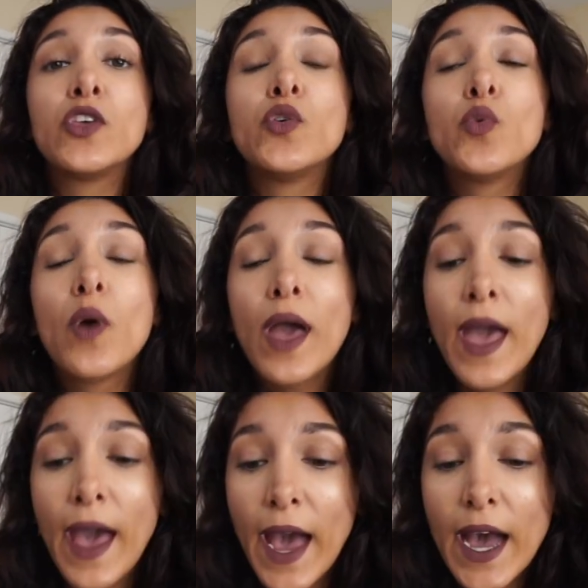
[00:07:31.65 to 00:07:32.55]
You
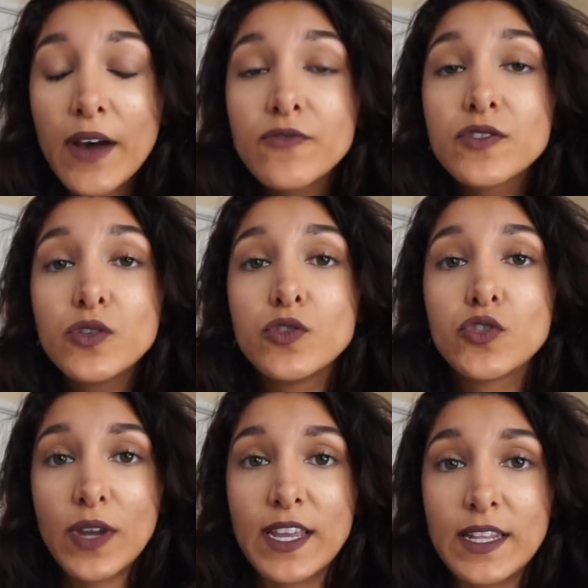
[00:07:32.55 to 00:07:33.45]
have to
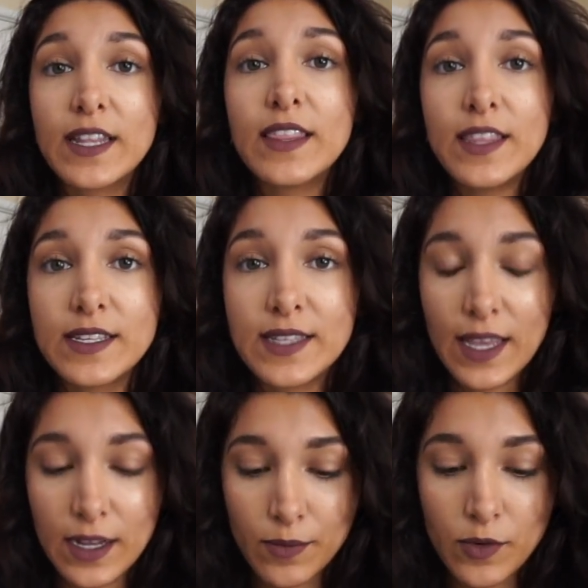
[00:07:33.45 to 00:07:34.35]
train these
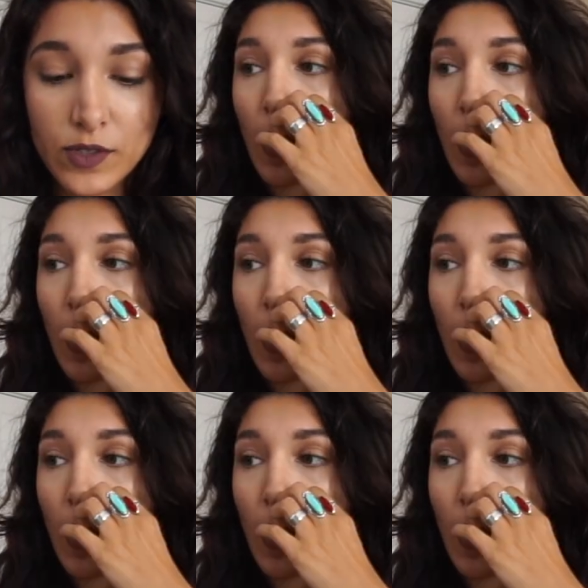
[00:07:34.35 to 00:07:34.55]
animals.